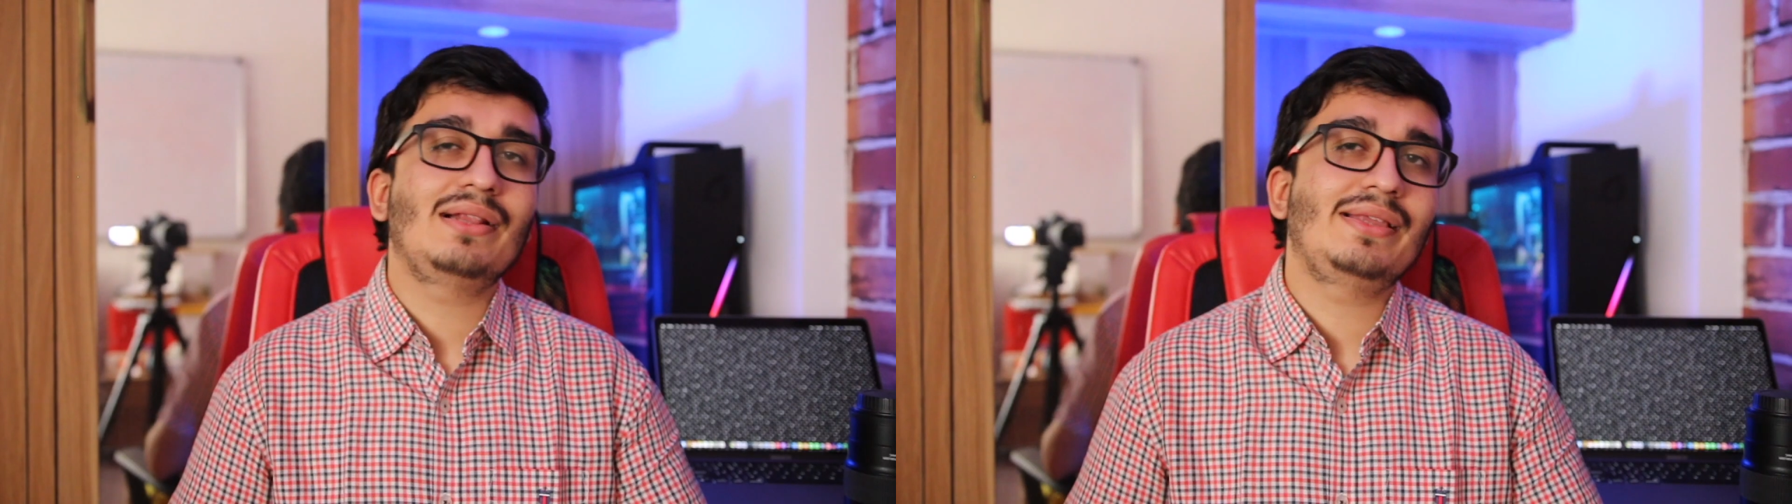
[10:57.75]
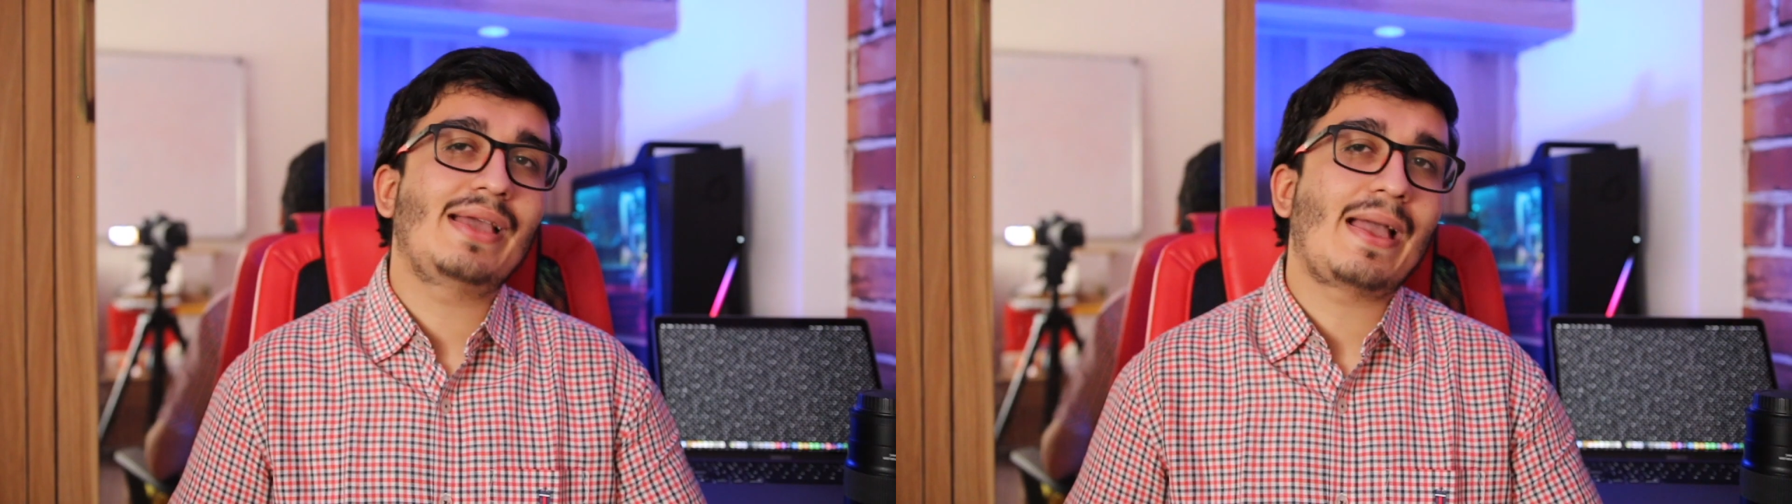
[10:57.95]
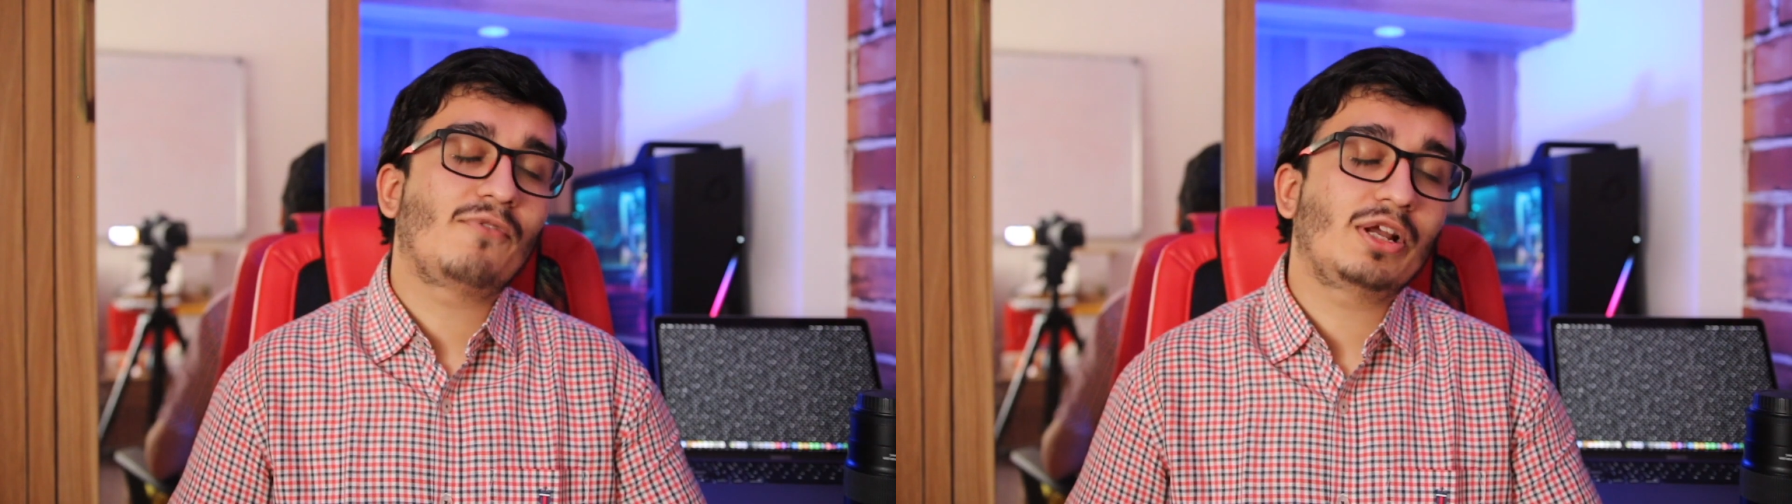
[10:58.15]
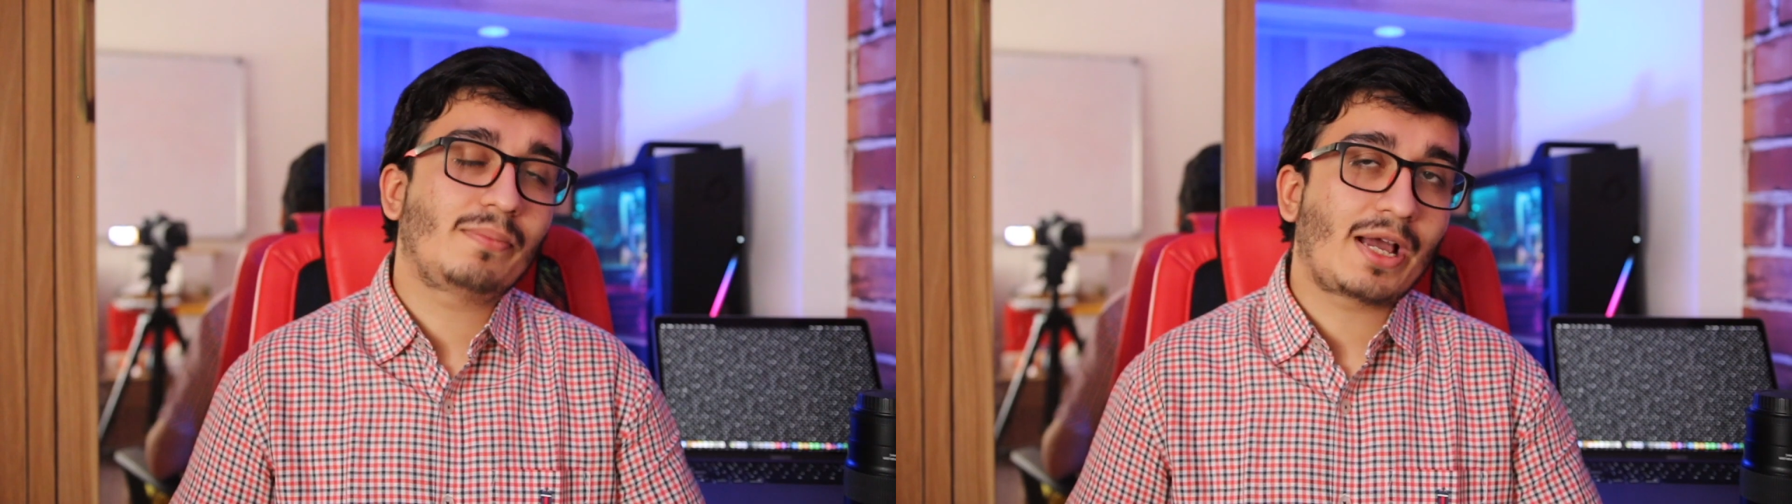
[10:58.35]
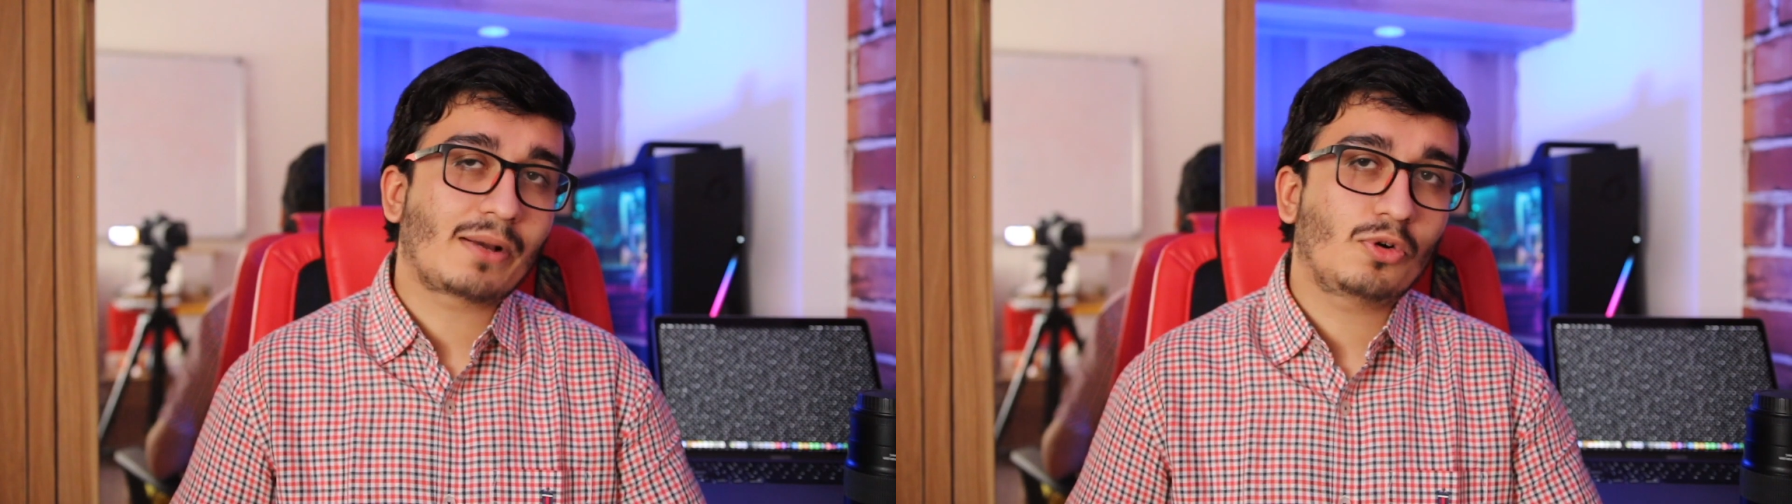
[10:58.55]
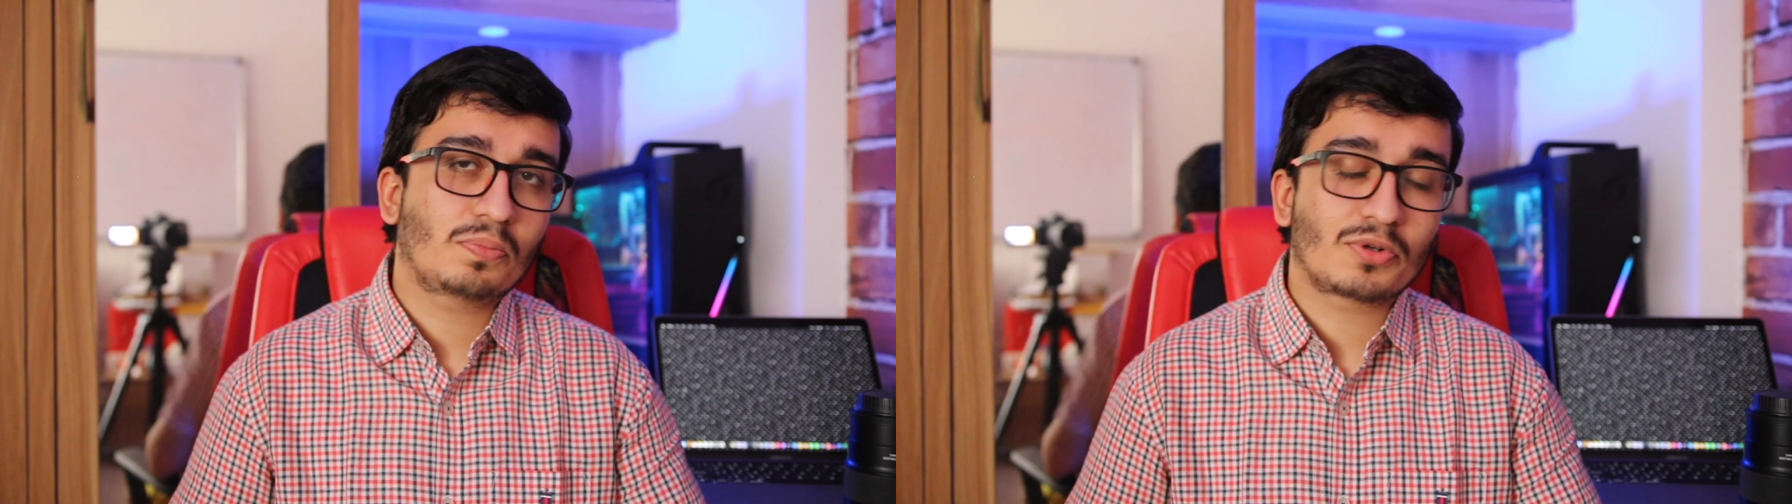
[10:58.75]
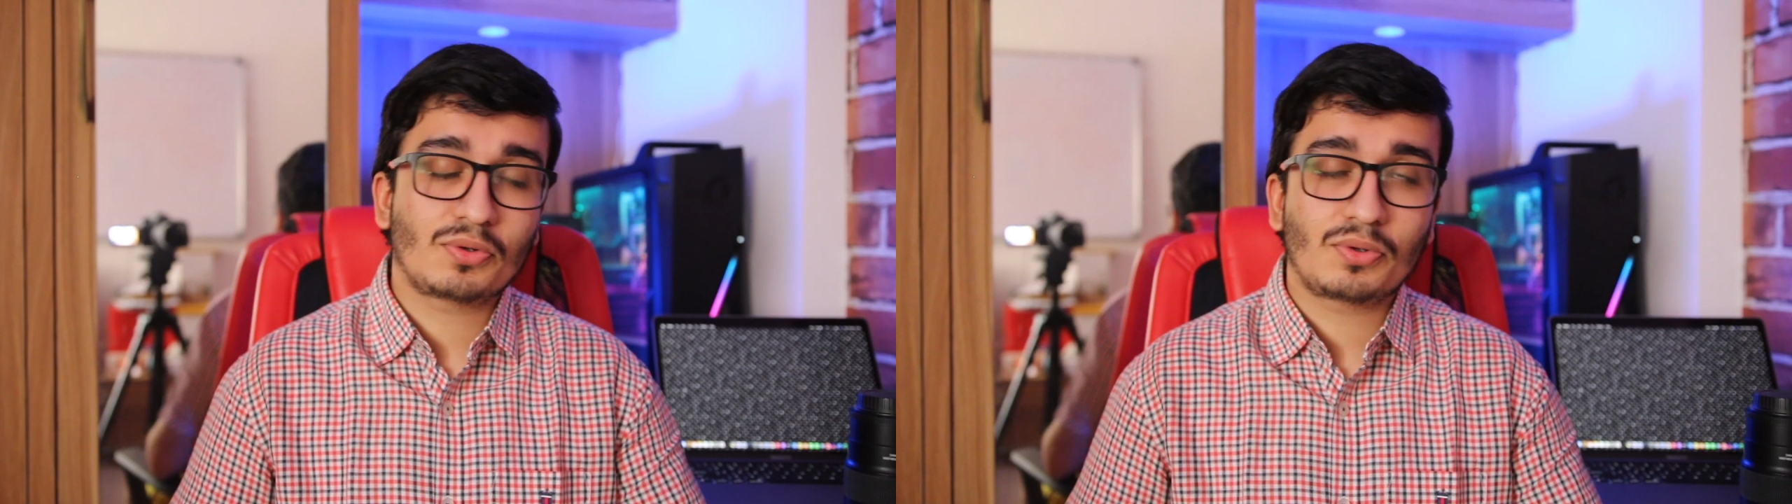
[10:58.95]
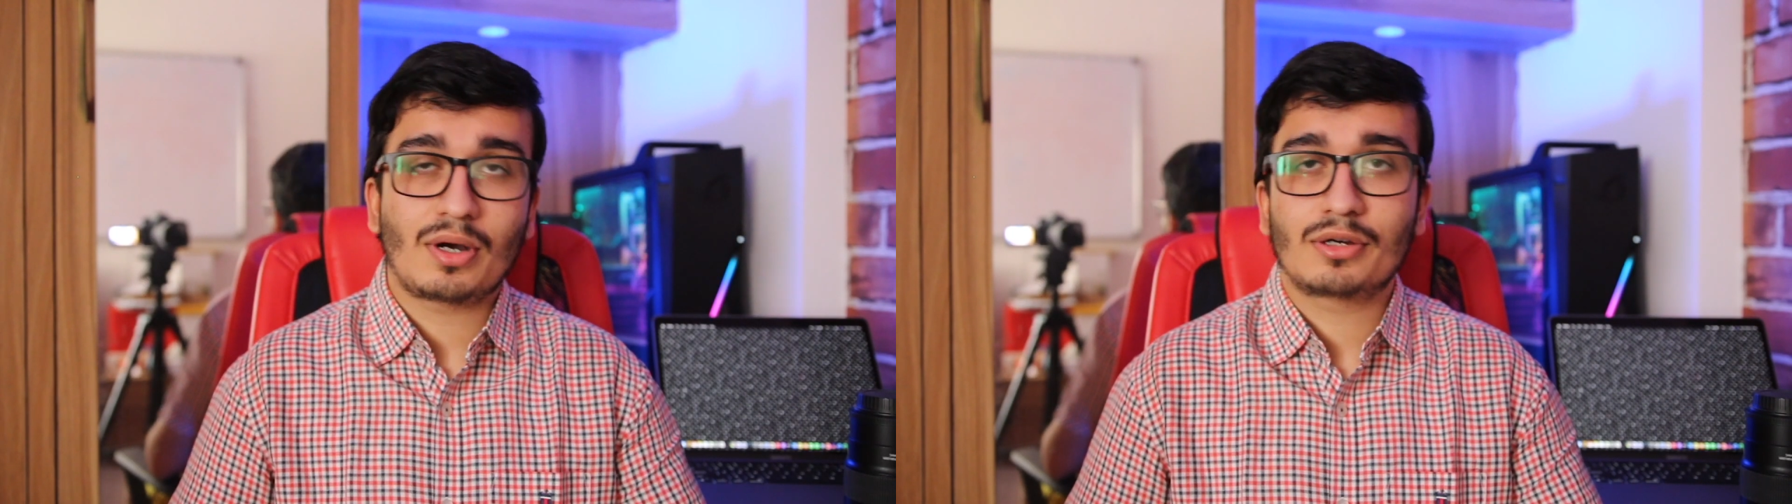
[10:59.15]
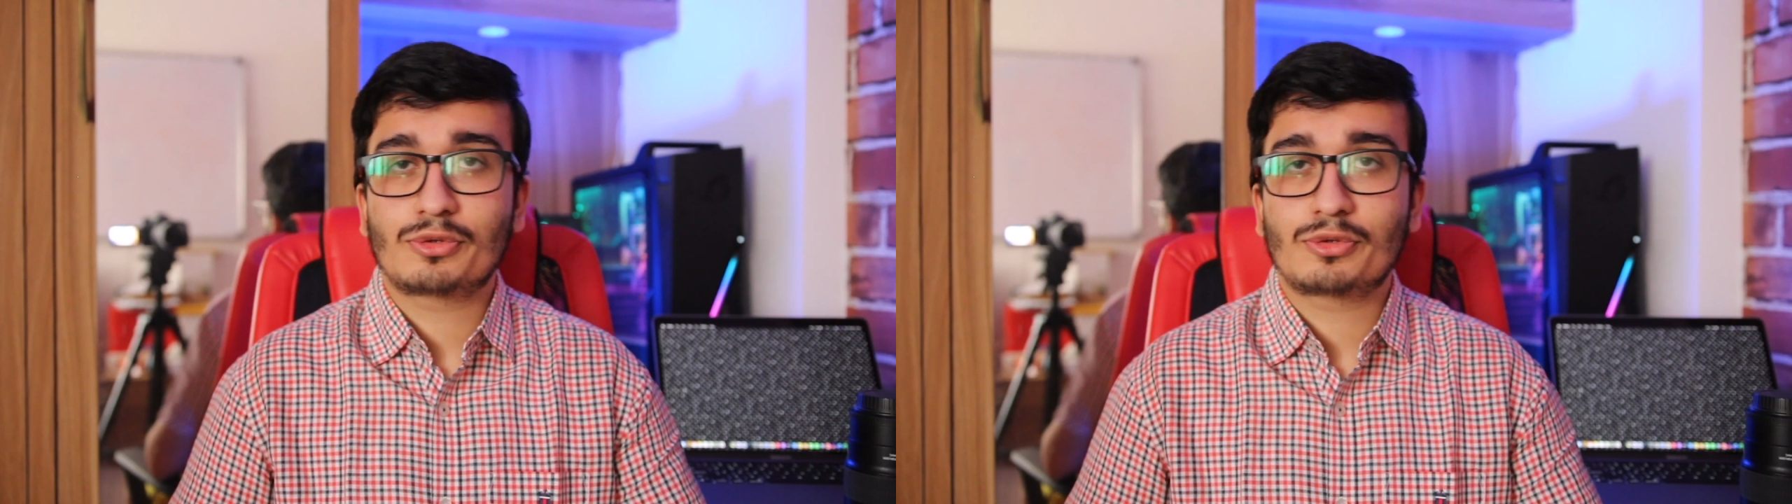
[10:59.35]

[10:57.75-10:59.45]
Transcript: the M1 MacBook Pro